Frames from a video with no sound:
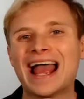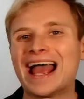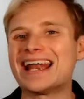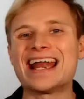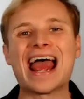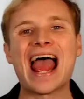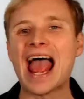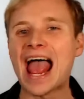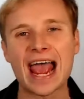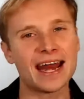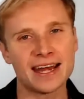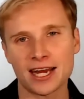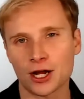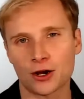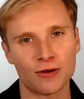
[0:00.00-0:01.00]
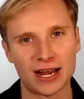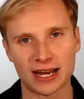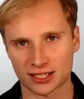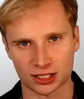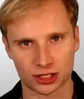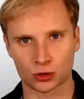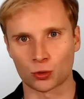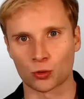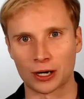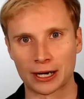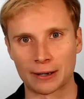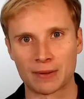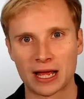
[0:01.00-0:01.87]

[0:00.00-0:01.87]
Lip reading: in any great story.